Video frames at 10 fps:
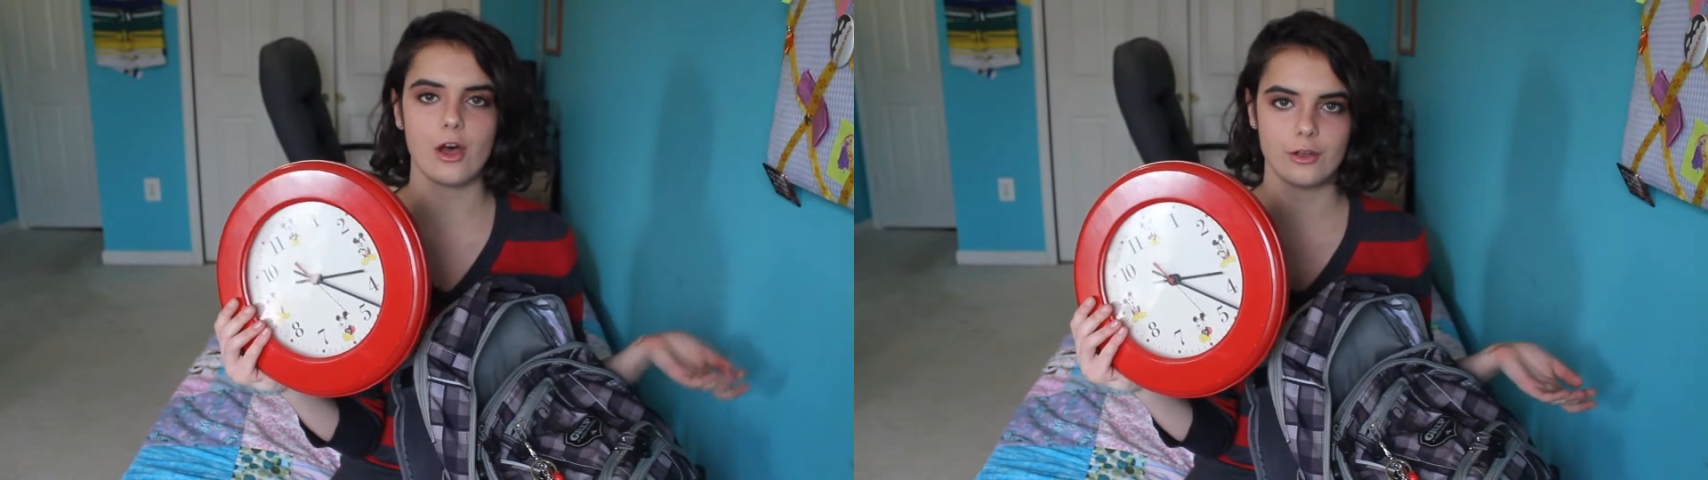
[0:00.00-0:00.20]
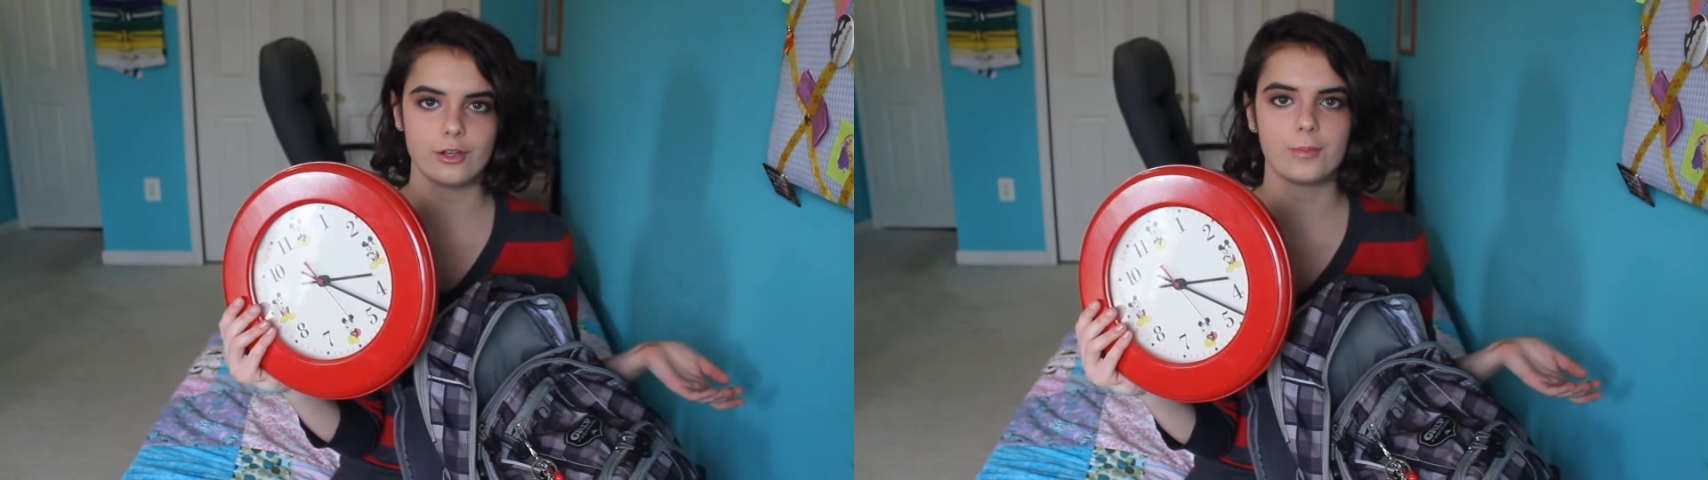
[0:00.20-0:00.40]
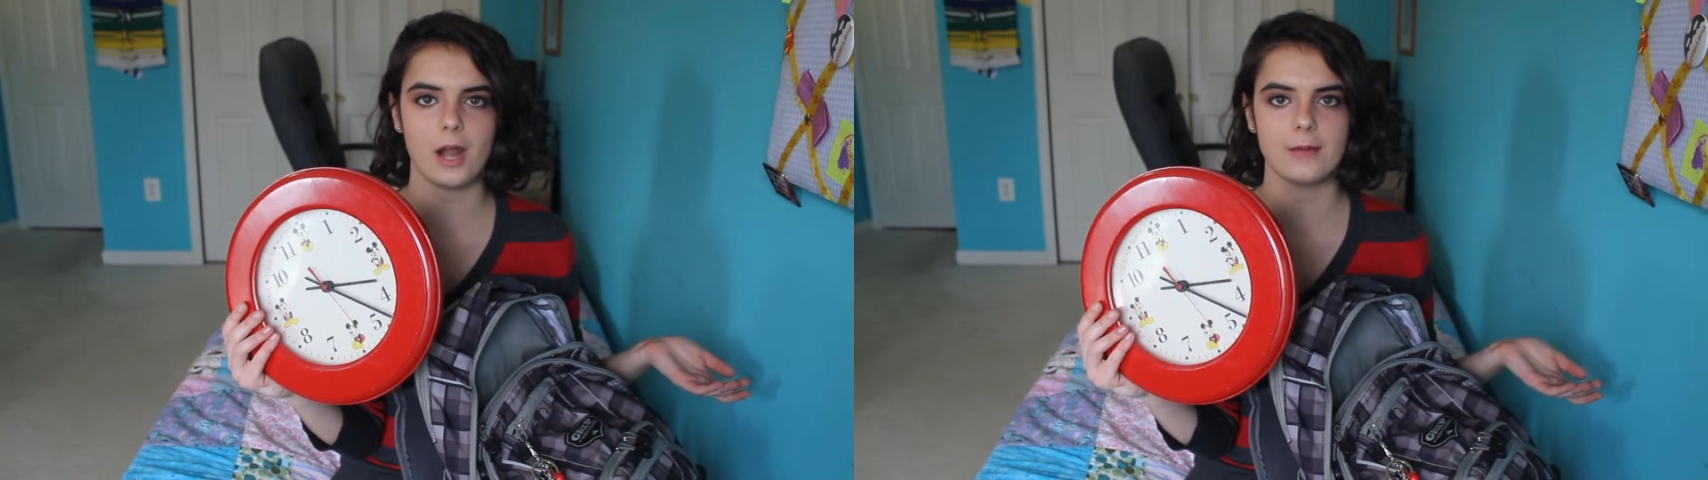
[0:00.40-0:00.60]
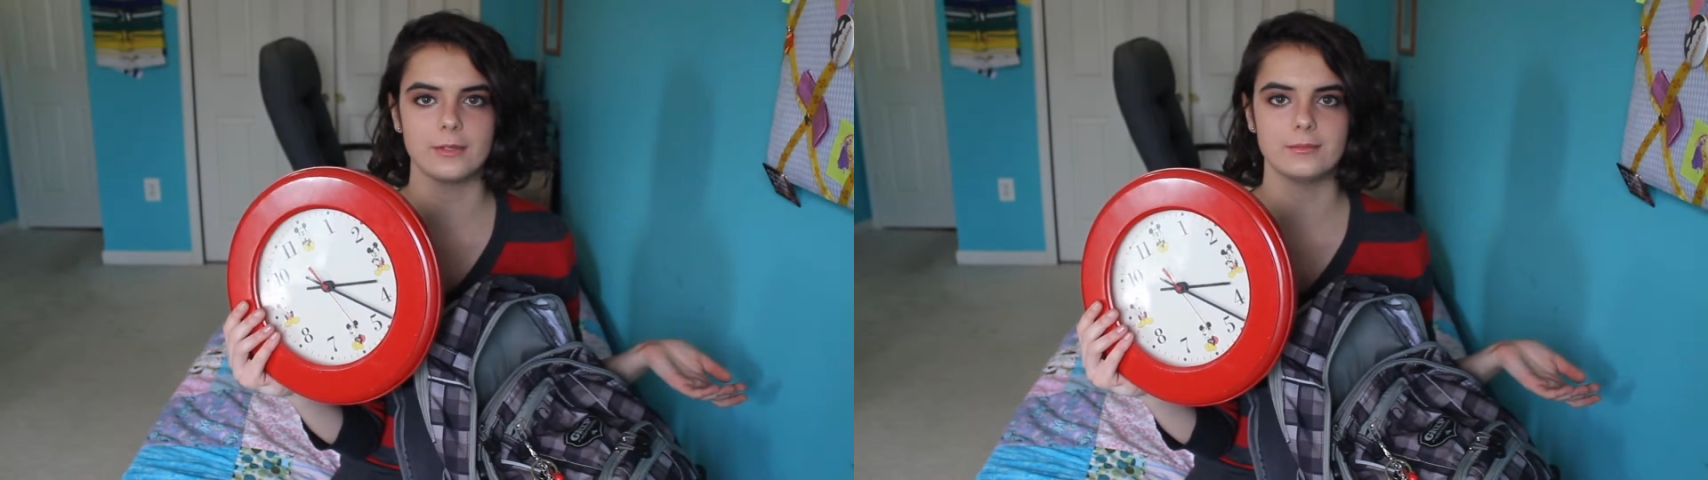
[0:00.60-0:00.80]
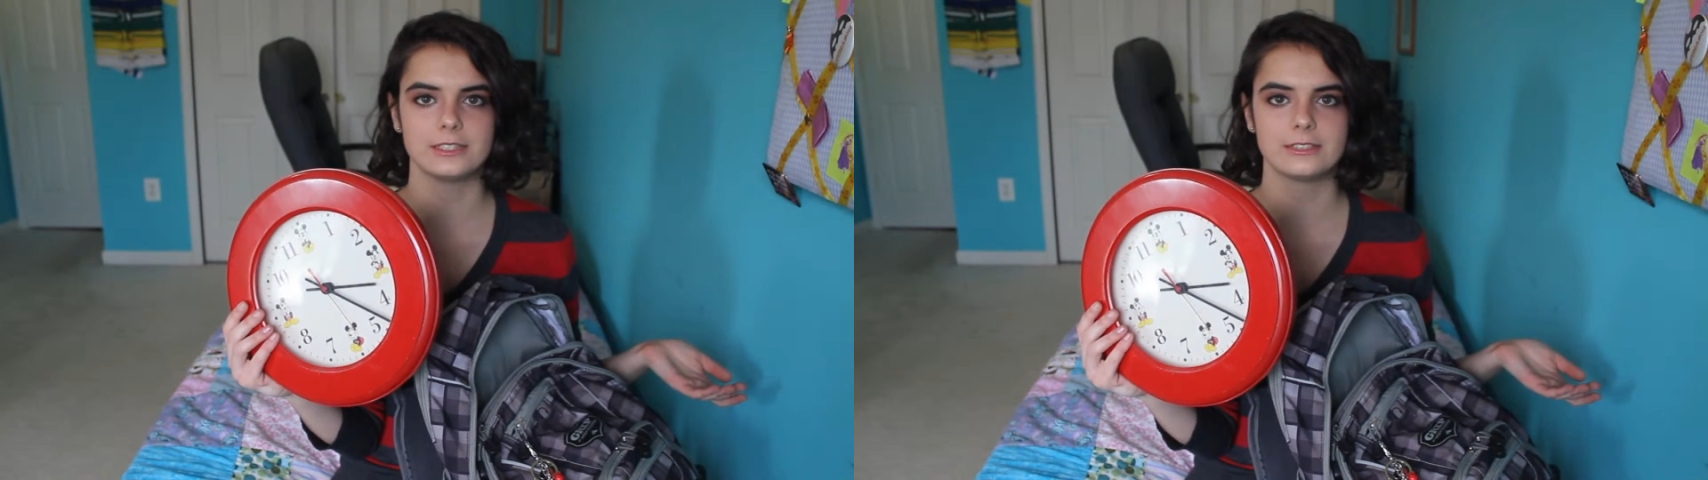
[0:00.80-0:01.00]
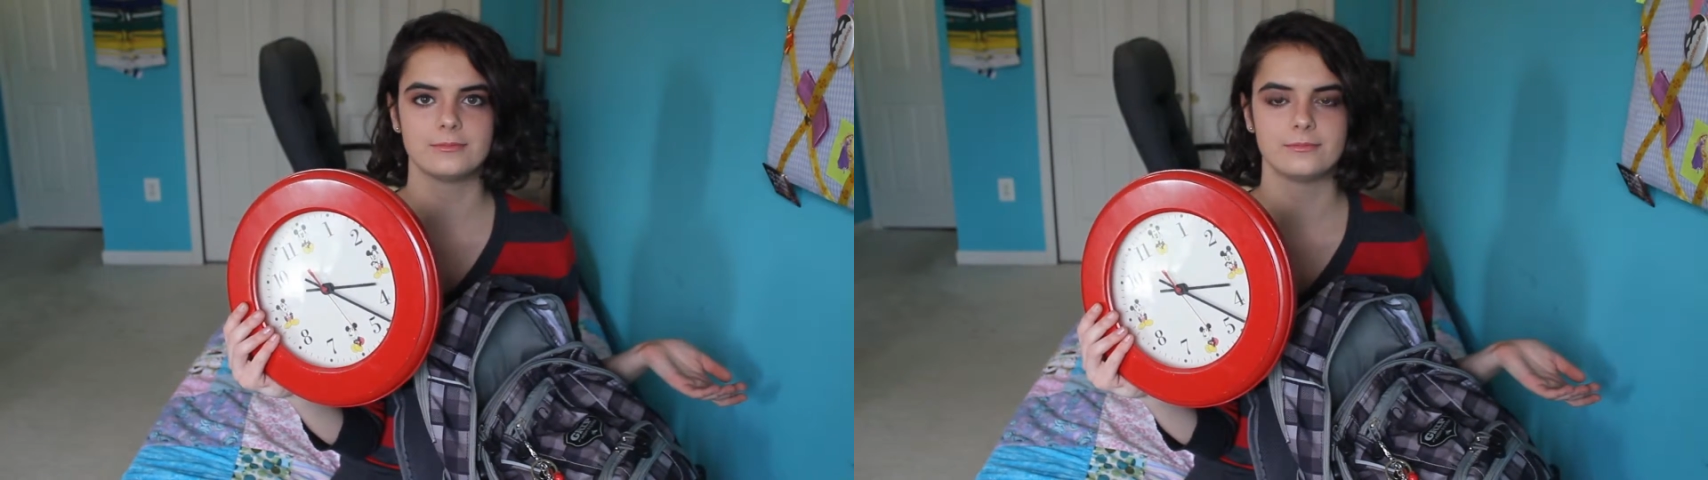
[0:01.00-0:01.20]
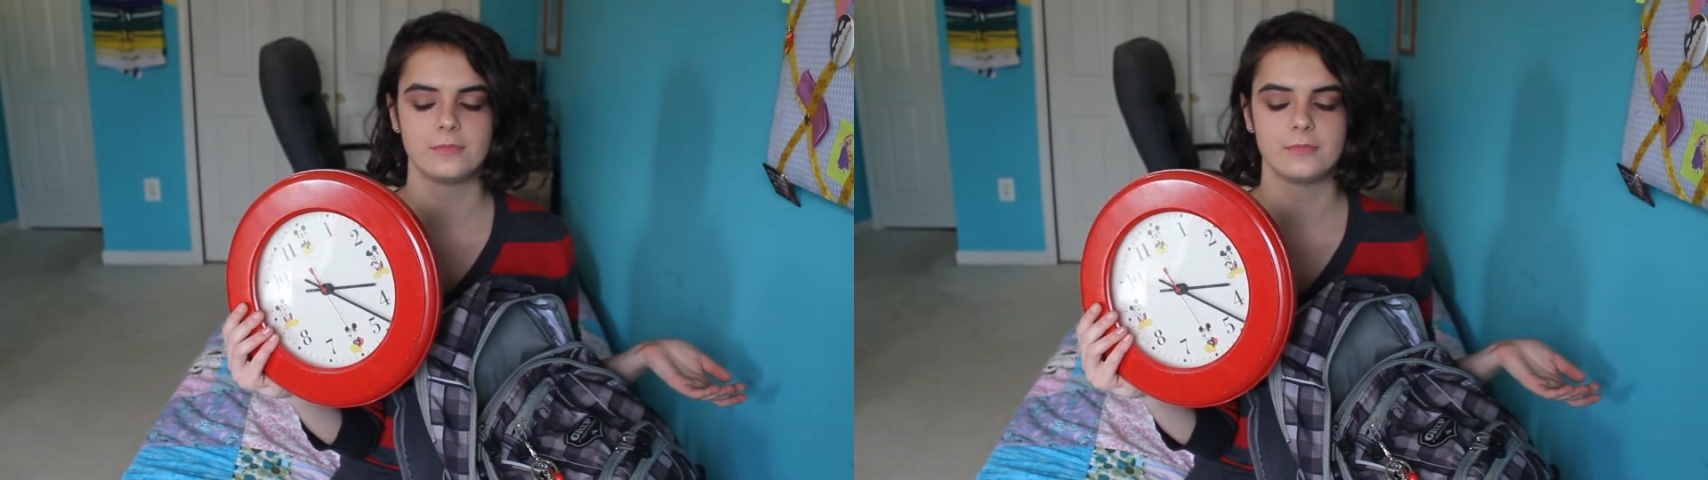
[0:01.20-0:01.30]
all your problems.